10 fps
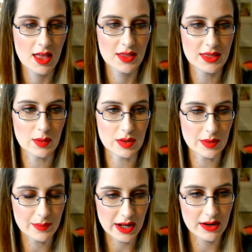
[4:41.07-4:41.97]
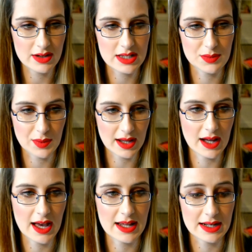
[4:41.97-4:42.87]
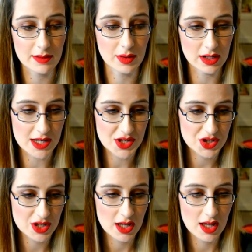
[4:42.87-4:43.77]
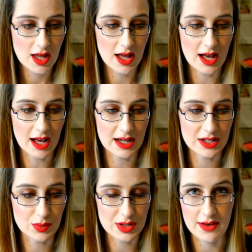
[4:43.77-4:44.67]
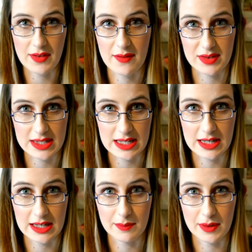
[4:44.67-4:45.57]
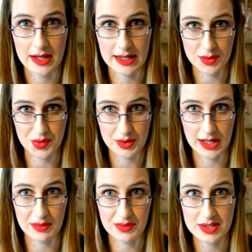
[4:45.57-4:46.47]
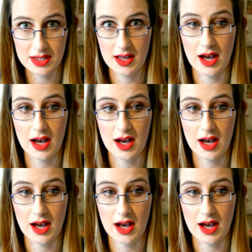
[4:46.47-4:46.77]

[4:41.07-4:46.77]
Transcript: there would be periods where I had nail polish and you would never ever see my natural nails.